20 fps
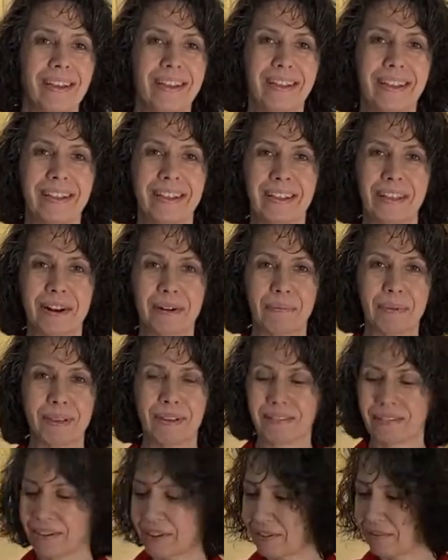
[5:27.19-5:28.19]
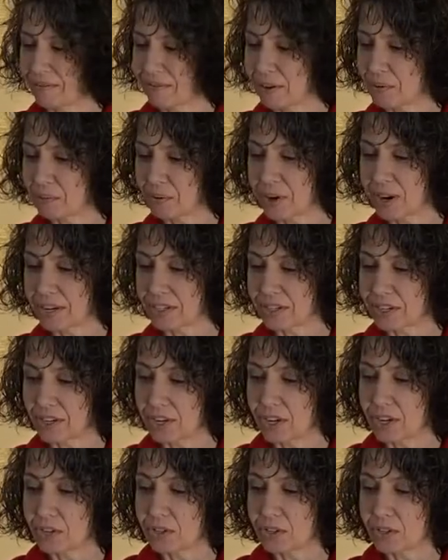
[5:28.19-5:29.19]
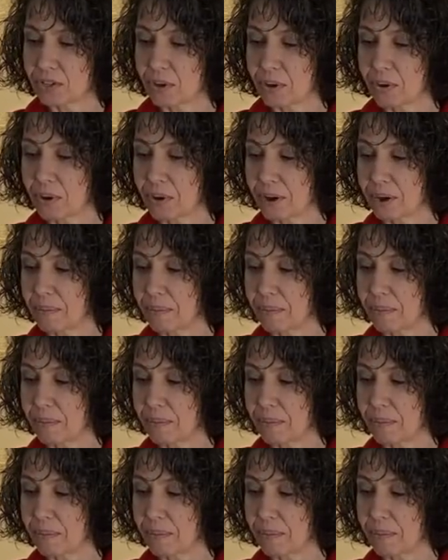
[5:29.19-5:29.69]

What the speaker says: And that'll be a fun prize. So